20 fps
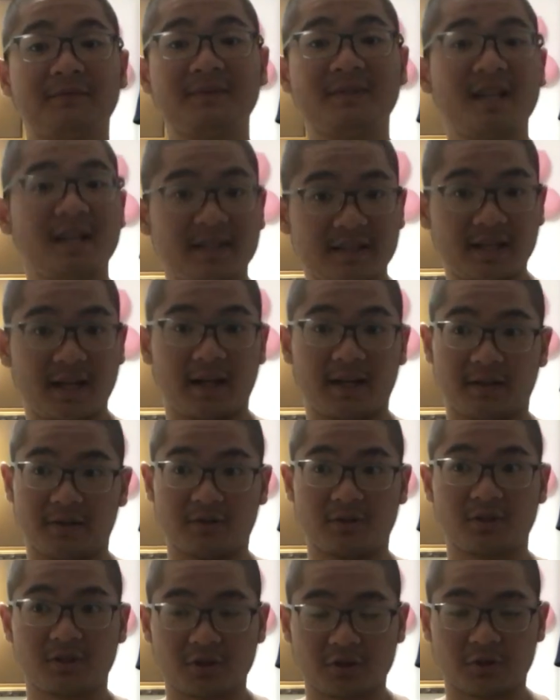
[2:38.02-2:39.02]

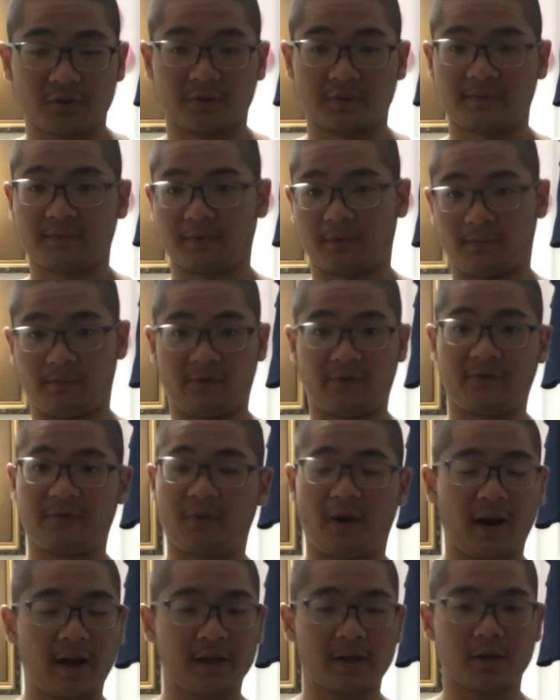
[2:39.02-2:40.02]
dictators to choose from:
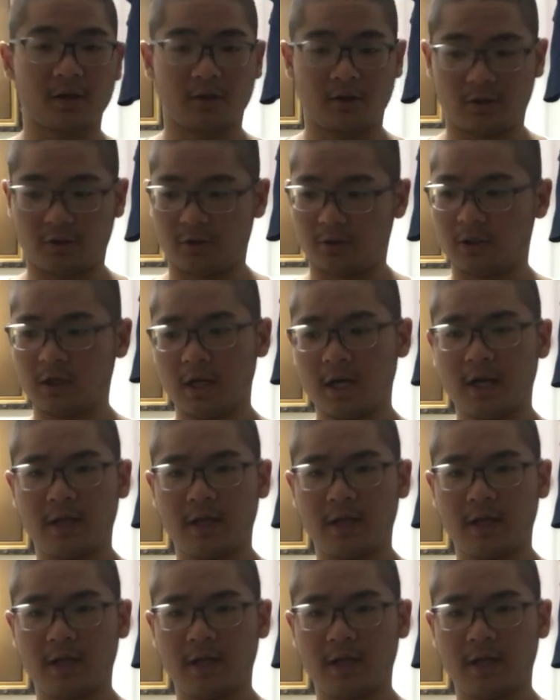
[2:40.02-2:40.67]
Franco,